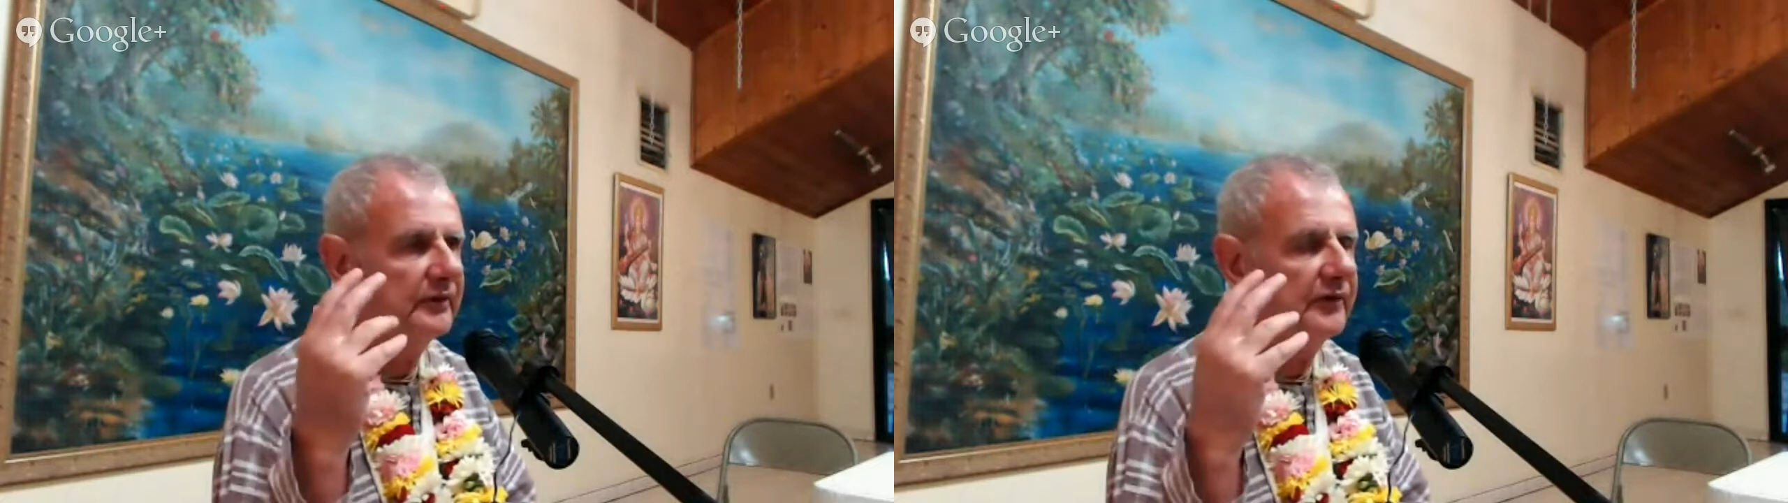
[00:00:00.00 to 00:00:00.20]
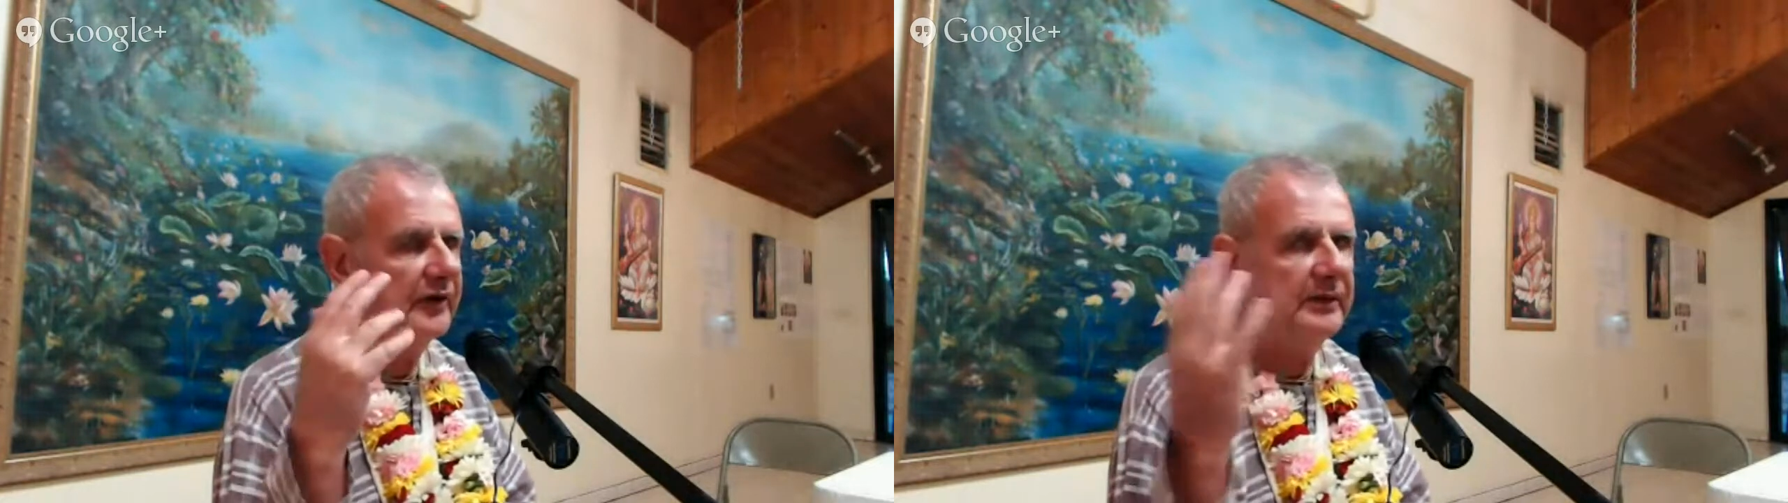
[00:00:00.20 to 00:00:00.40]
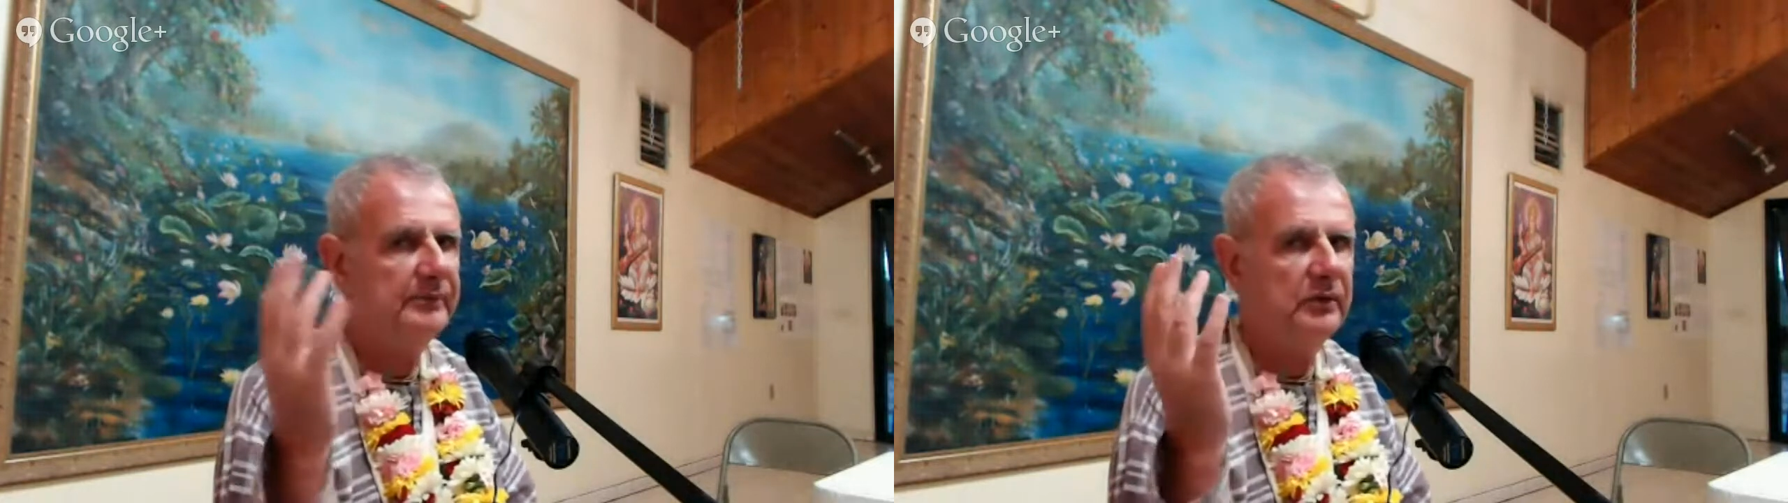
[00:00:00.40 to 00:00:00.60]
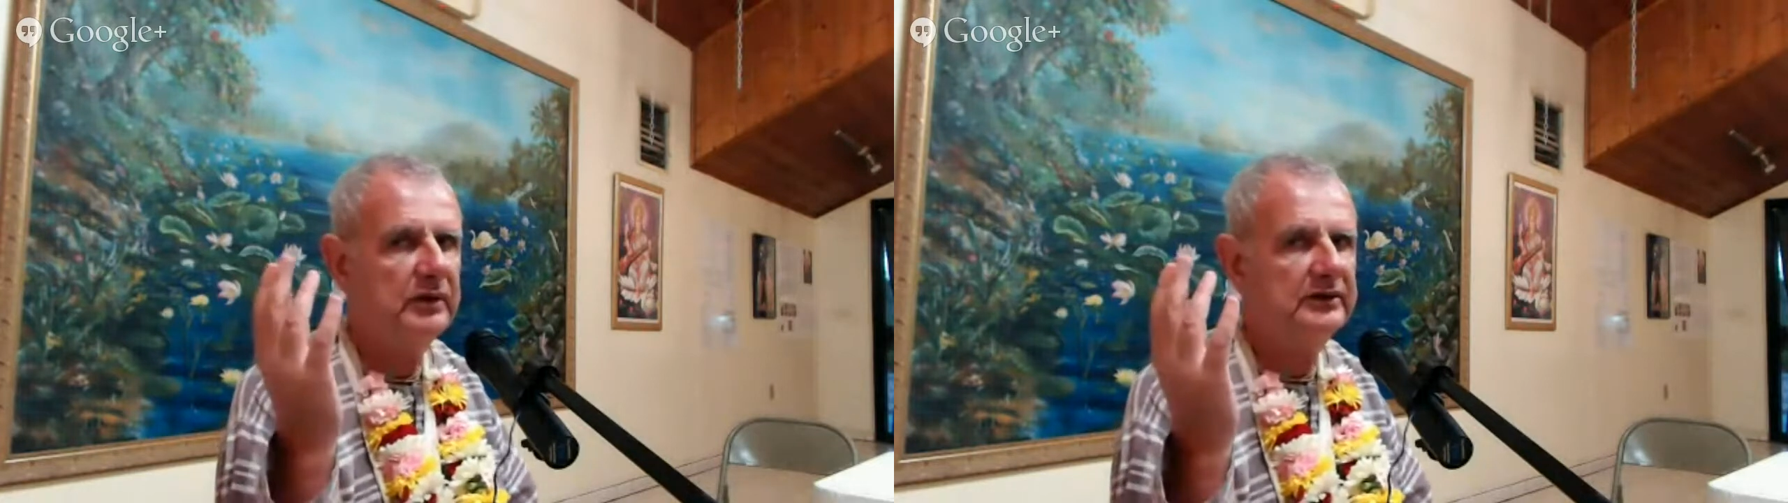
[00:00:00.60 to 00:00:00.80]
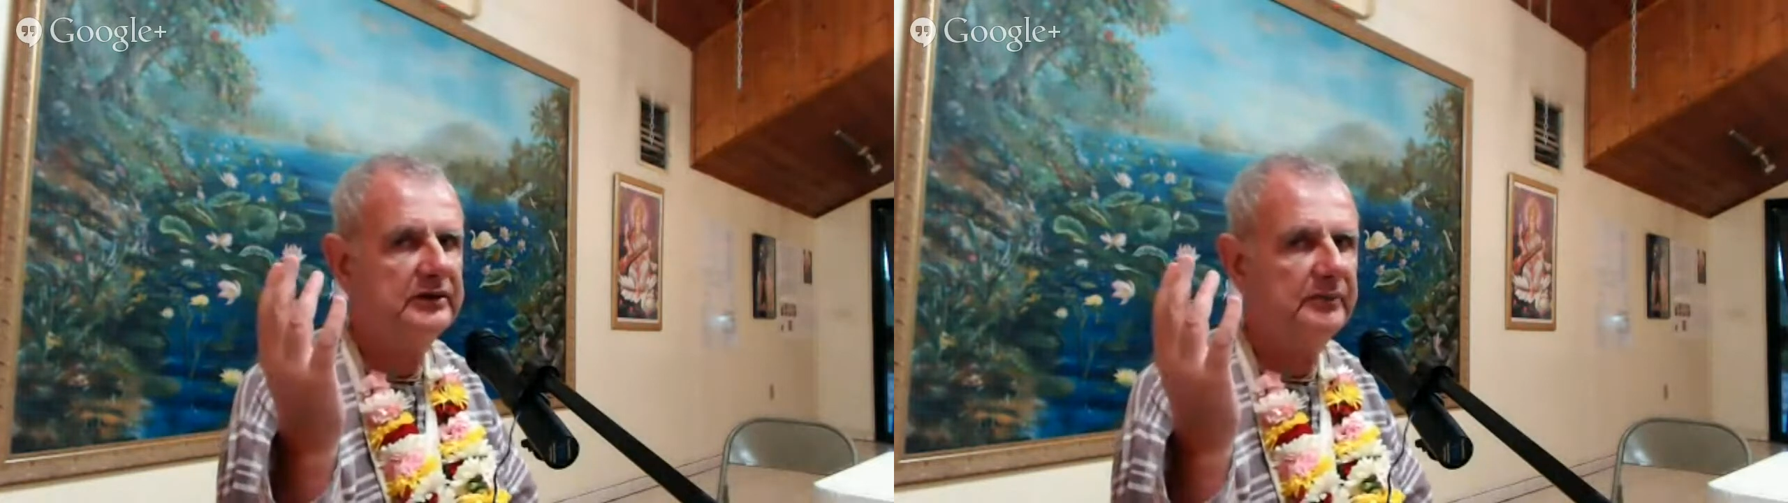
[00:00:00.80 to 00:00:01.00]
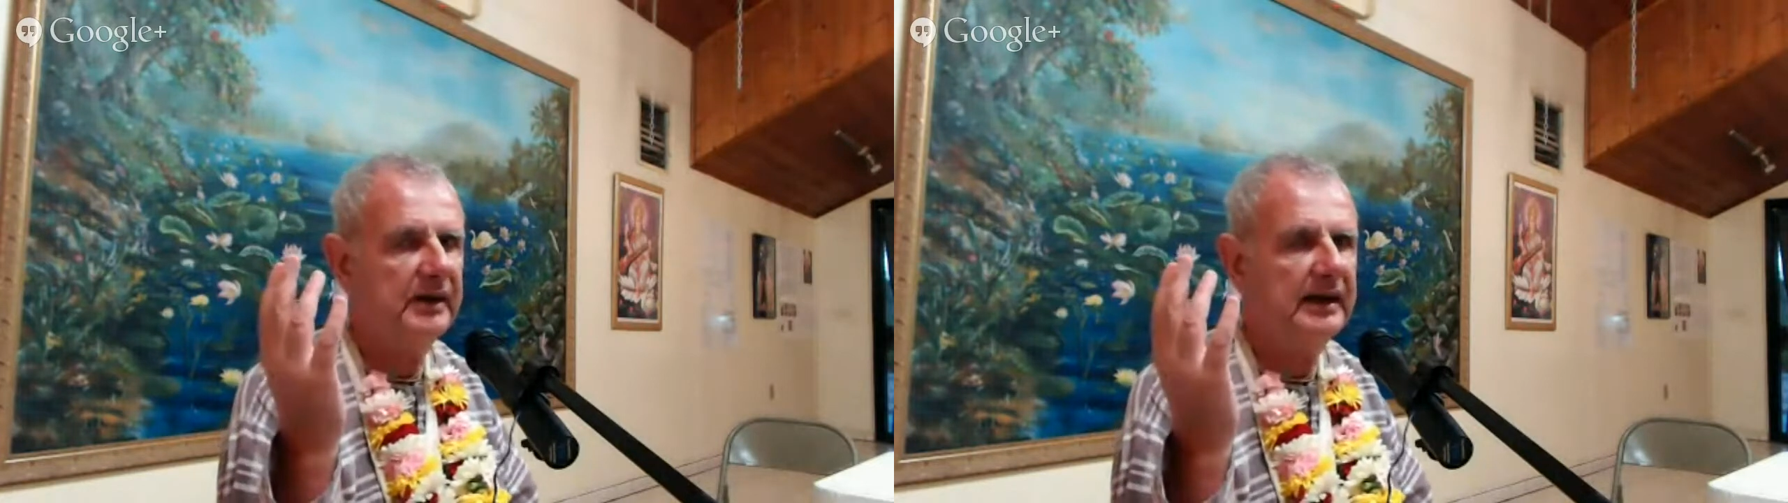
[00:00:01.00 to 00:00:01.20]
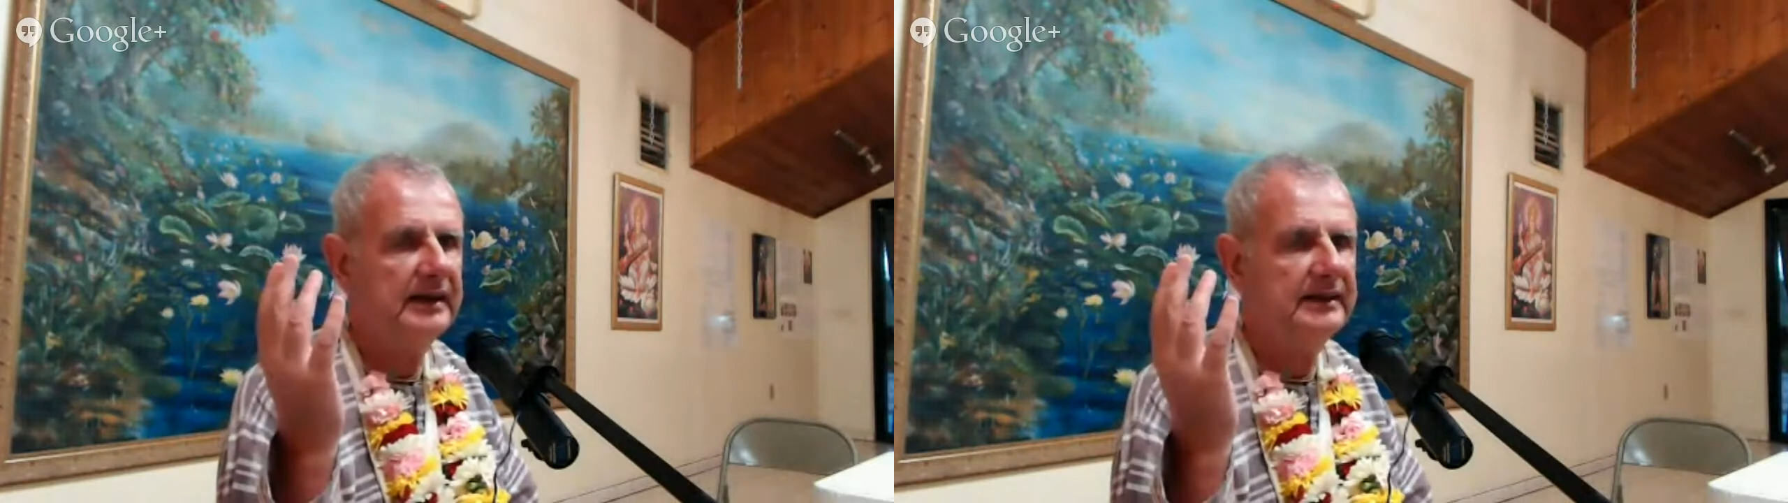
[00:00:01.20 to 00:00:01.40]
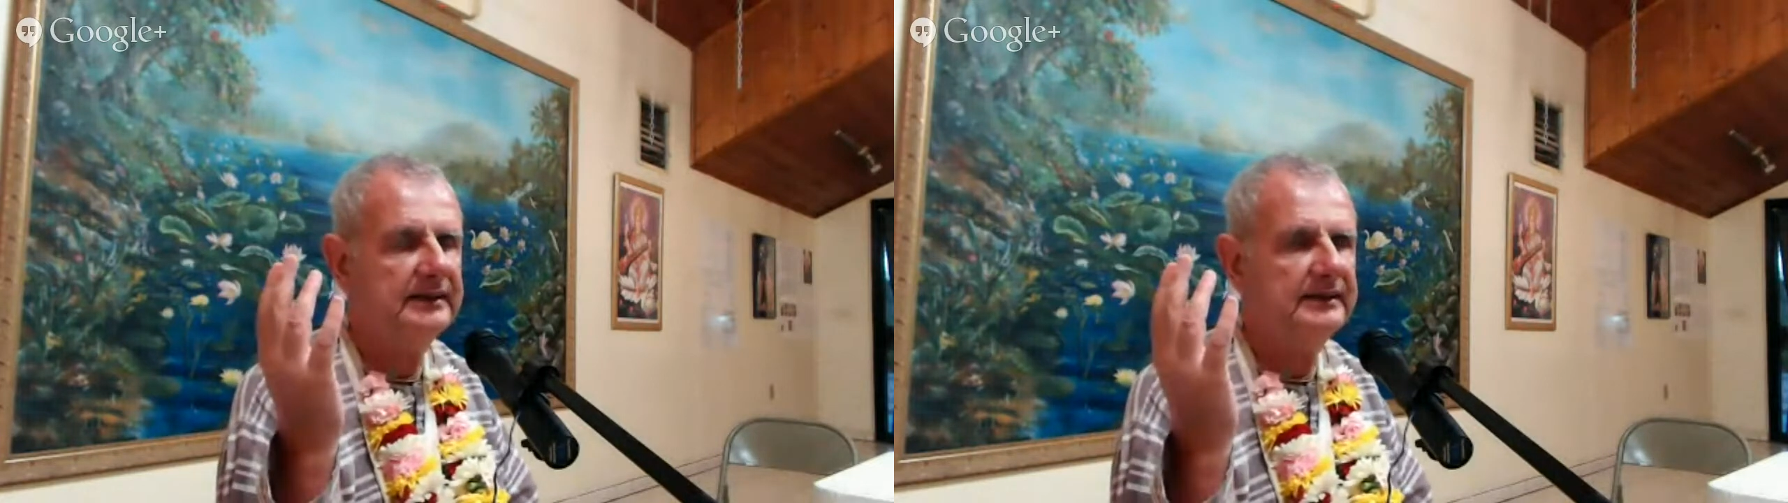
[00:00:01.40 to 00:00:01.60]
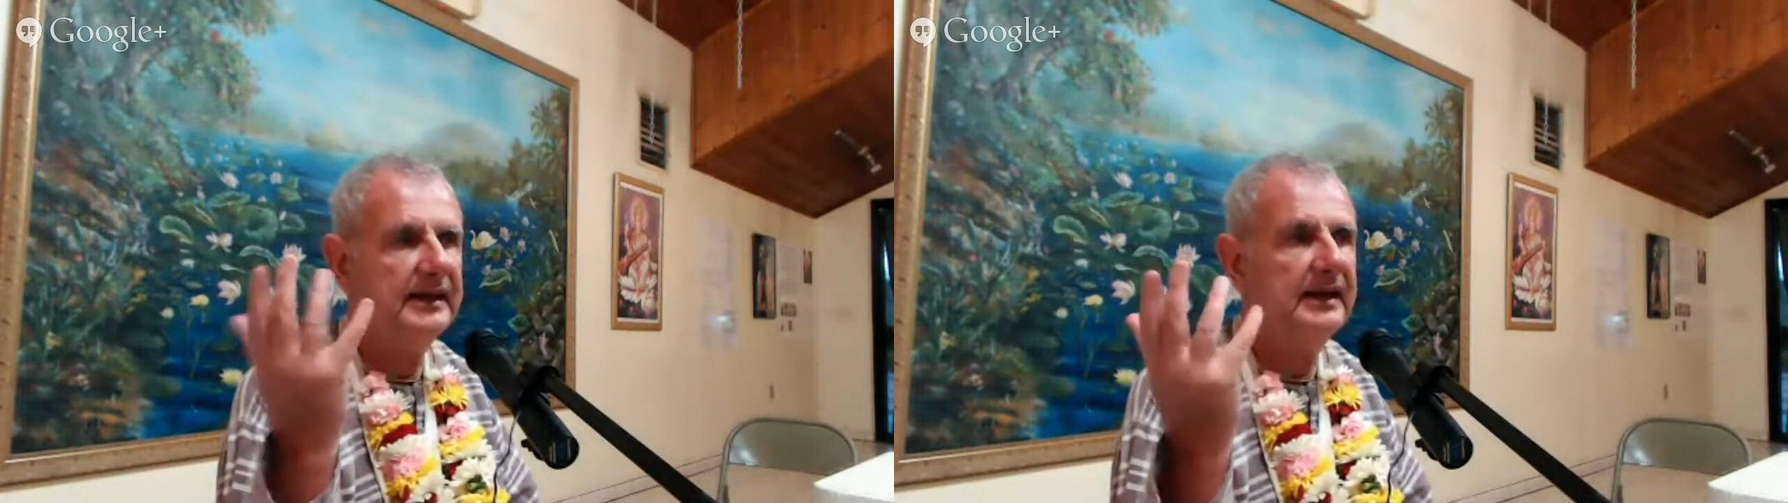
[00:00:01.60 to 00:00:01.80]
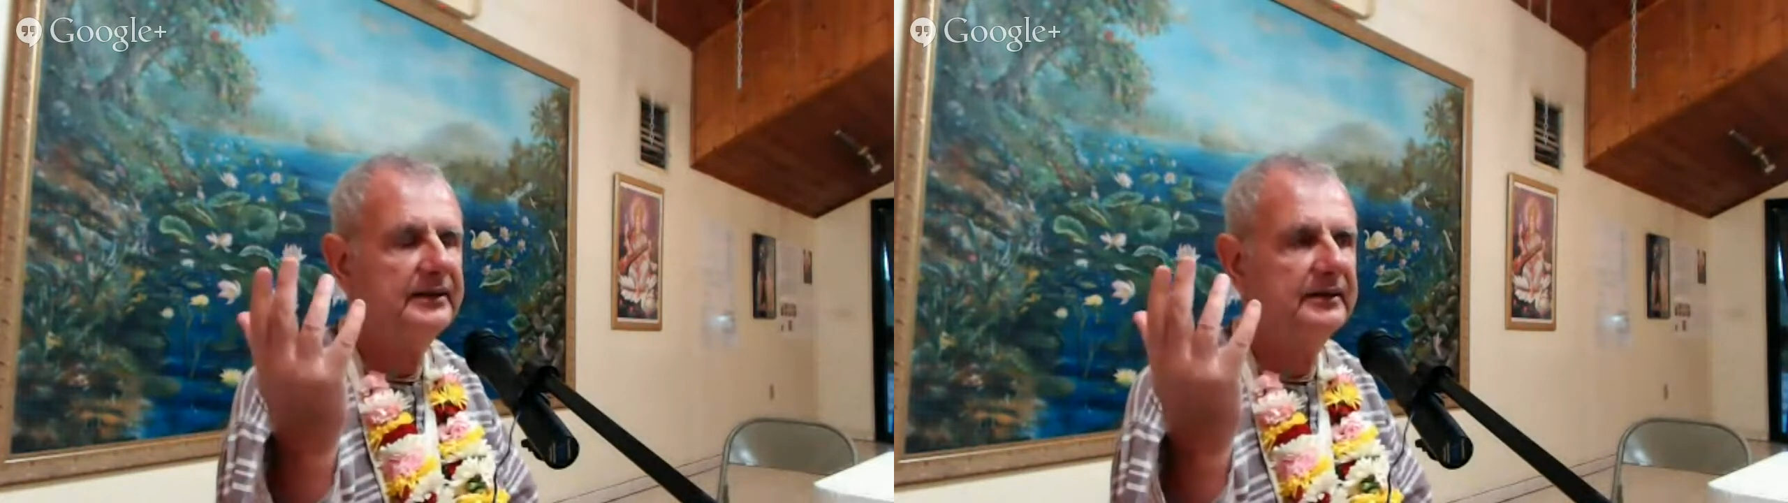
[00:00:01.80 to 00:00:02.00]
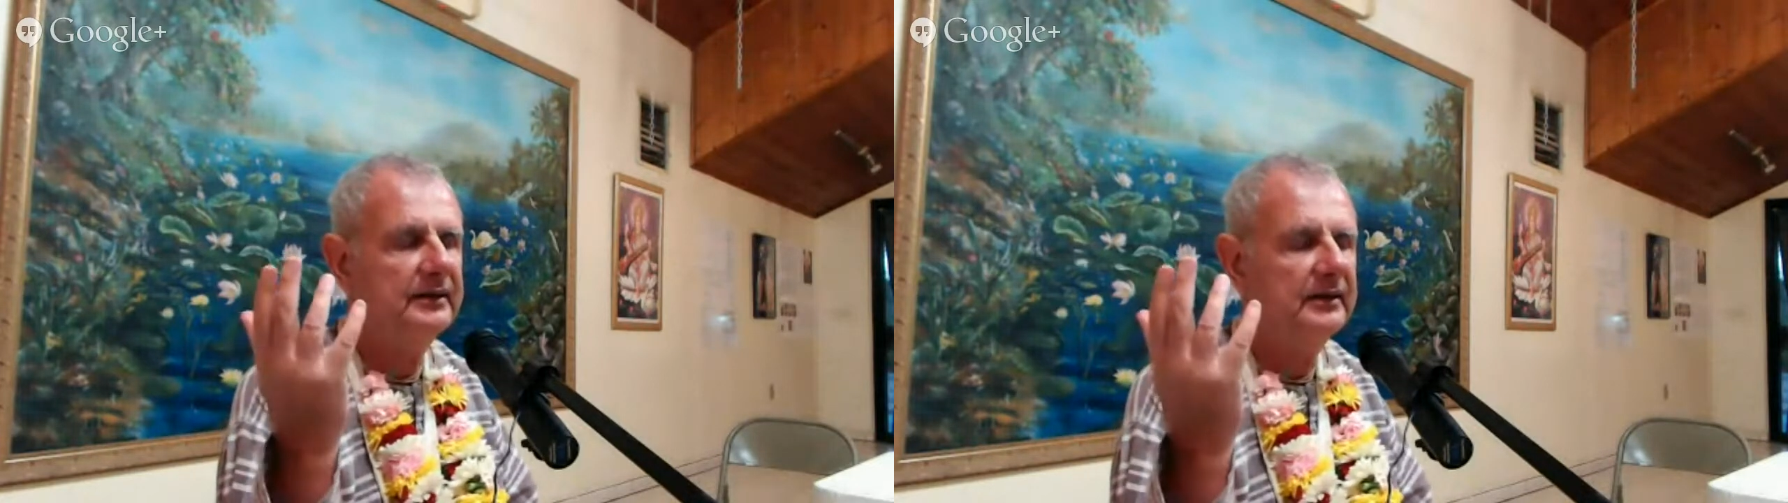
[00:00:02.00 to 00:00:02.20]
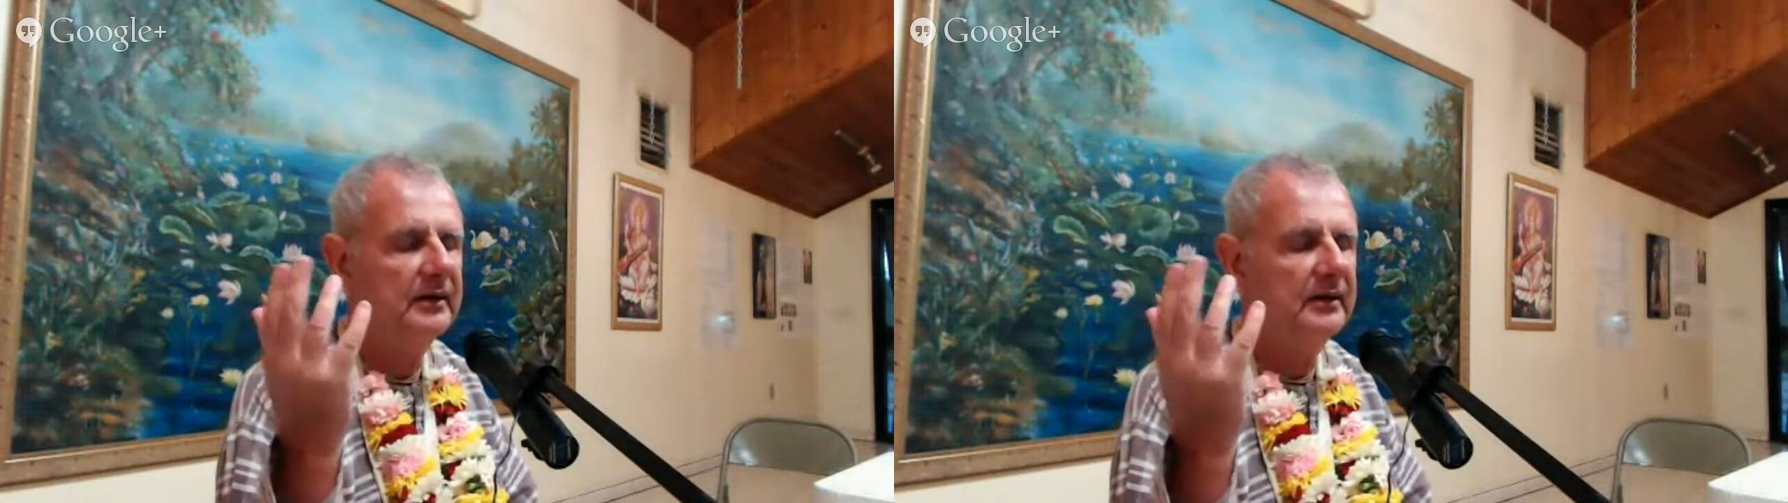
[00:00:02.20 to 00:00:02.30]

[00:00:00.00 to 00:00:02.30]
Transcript: are very bewildered by death.